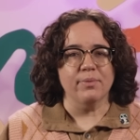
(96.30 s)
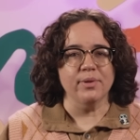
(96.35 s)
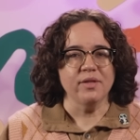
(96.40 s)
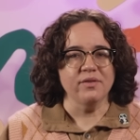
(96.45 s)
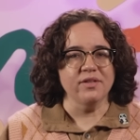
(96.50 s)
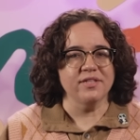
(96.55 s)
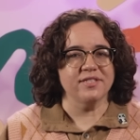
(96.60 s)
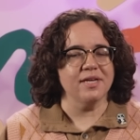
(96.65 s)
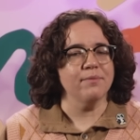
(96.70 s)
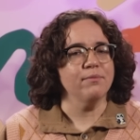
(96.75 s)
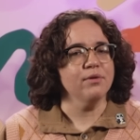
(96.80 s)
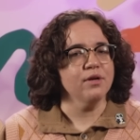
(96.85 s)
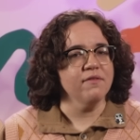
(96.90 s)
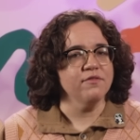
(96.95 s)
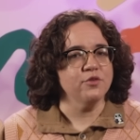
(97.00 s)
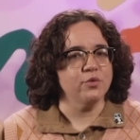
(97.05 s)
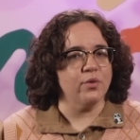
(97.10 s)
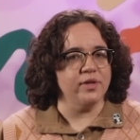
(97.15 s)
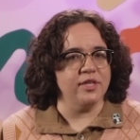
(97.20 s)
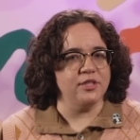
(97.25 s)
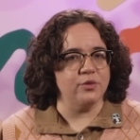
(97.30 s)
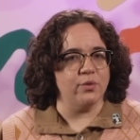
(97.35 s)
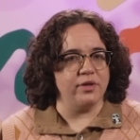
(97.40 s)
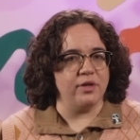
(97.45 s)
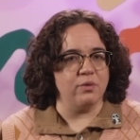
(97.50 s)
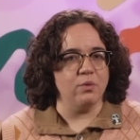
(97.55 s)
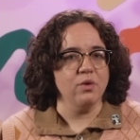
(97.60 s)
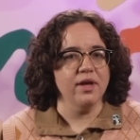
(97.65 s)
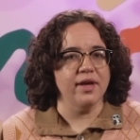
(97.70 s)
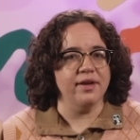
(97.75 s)
But in the summer of
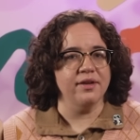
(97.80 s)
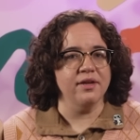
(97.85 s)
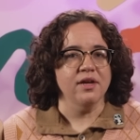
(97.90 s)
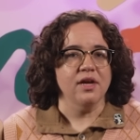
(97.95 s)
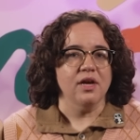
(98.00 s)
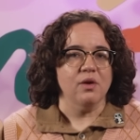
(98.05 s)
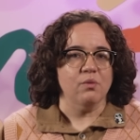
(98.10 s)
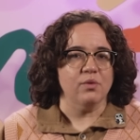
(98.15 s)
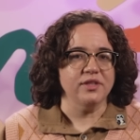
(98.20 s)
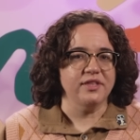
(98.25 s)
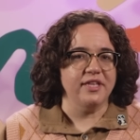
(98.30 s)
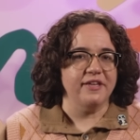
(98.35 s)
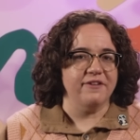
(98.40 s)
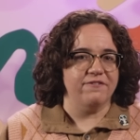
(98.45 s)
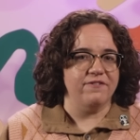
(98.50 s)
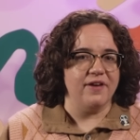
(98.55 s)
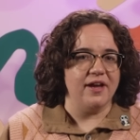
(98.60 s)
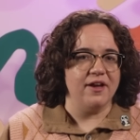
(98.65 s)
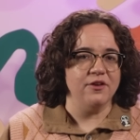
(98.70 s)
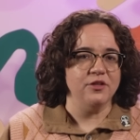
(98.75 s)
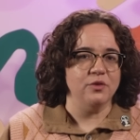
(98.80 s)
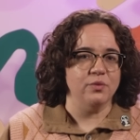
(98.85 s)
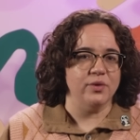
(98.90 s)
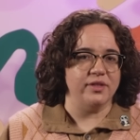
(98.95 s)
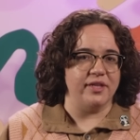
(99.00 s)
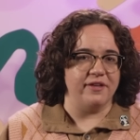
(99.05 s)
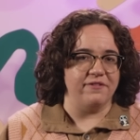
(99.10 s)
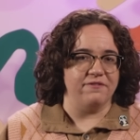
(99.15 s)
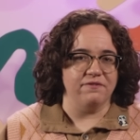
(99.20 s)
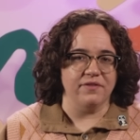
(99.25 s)
2021, what they found
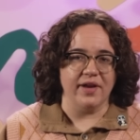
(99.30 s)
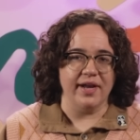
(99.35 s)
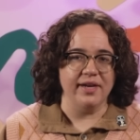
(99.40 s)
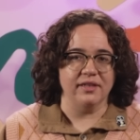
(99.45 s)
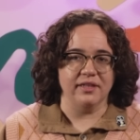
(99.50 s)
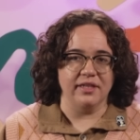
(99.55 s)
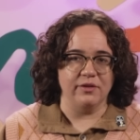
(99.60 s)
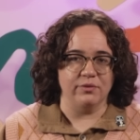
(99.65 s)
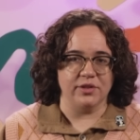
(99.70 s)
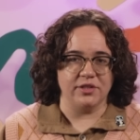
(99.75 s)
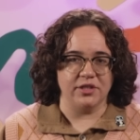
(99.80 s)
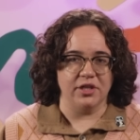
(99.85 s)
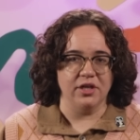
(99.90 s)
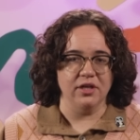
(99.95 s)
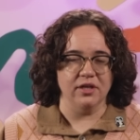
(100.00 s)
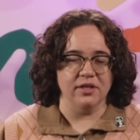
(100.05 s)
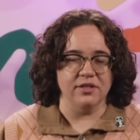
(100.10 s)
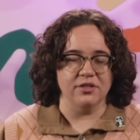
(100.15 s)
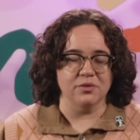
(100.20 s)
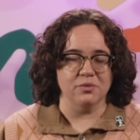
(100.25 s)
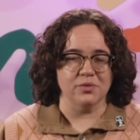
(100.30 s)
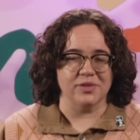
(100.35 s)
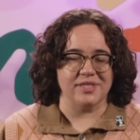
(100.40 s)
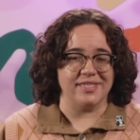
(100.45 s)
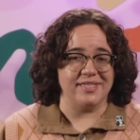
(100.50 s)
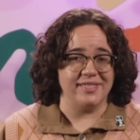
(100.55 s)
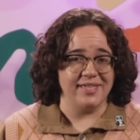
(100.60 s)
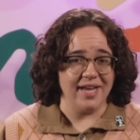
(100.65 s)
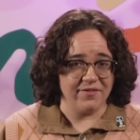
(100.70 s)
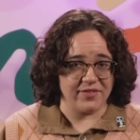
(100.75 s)
when they finally returned was
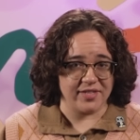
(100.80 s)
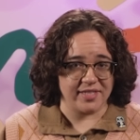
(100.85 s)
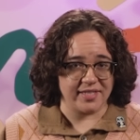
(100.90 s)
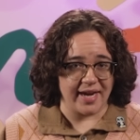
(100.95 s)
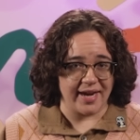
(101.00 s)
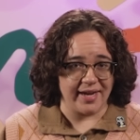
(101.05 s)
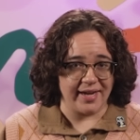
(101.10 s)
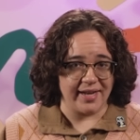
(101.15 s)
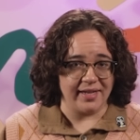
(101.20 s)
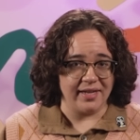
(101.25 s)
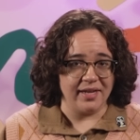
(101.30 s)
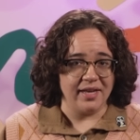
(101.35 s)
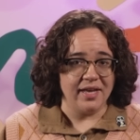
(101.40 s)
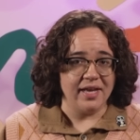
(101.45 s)
devastating.